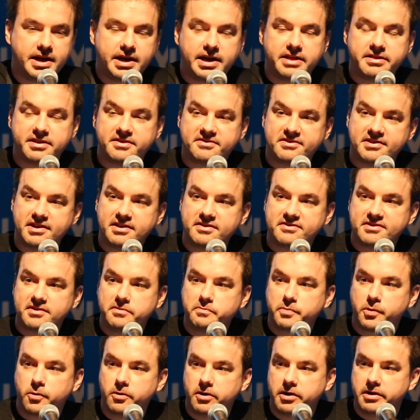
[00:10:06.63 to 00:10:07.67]
And the sent's
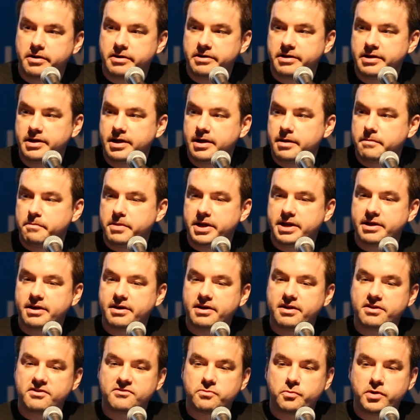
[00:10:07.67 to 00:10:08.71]
important
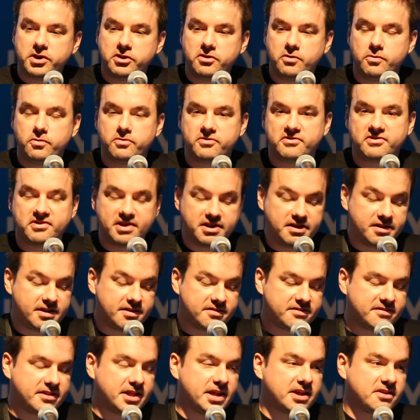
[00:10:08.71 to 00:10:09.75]
because when you send
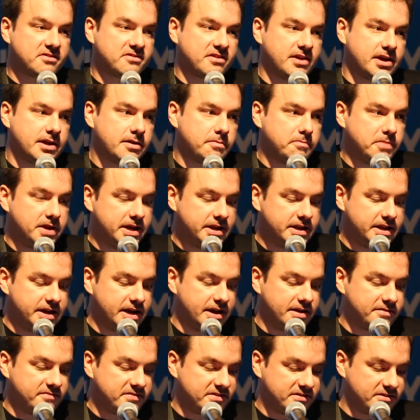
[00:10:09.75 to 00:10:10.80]
us things like
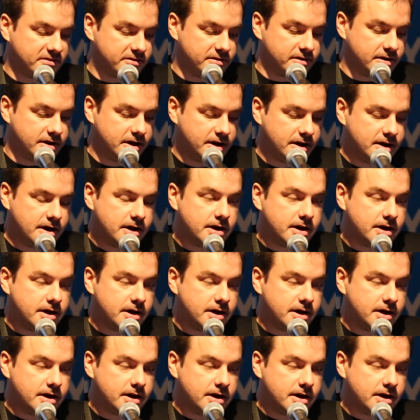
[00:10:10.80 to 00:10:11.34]
PDFs or